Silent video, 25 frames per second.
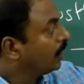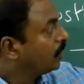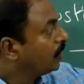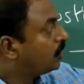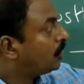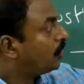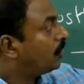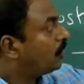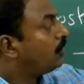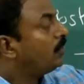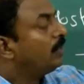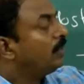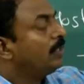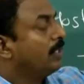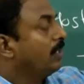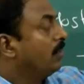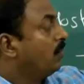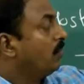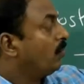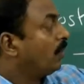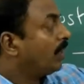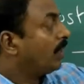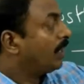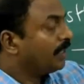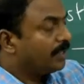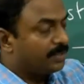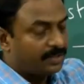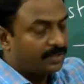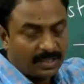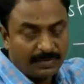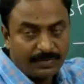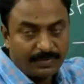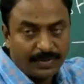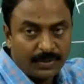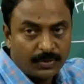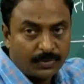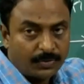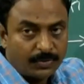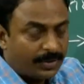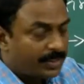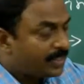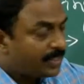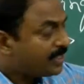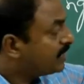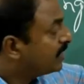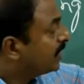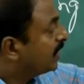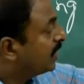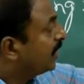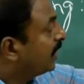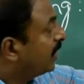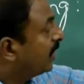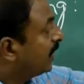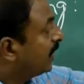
So what they will do is,